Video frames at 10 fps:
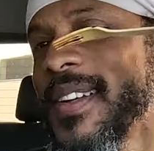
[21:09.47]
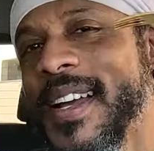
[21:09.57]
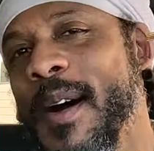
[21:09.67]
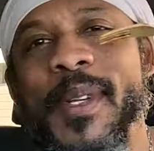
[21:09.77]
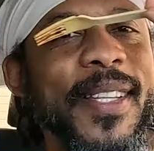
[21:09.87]

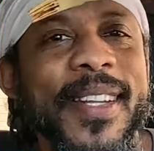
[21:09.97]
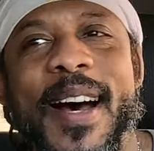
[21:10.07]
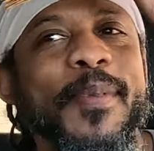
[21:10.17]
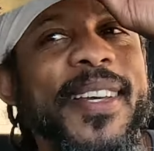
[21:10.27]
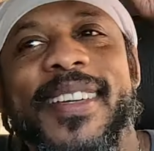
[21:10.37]
common
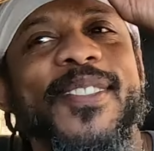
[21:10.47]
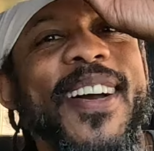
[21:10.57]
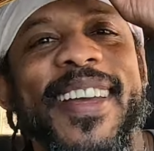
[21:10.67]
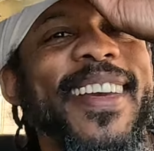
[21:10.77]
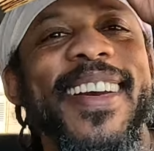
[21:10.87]
denominator
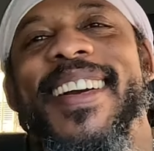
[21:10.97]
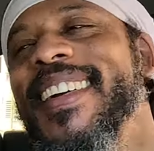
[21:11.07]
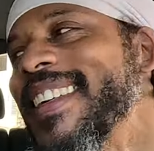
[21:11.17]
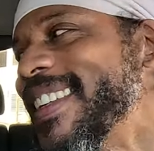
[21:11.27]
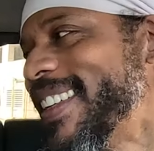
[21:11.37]
right here?
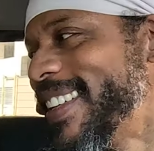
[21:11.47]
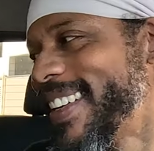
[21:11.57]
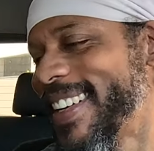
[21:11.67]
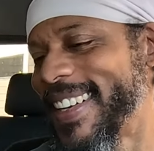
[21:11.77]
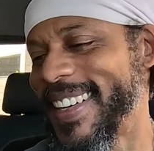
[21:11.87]

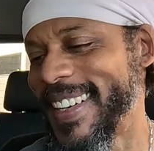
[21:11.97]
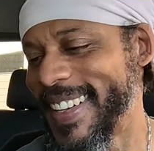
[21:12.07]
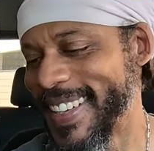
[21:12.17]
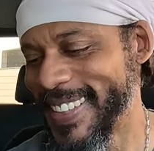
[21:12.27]
fair,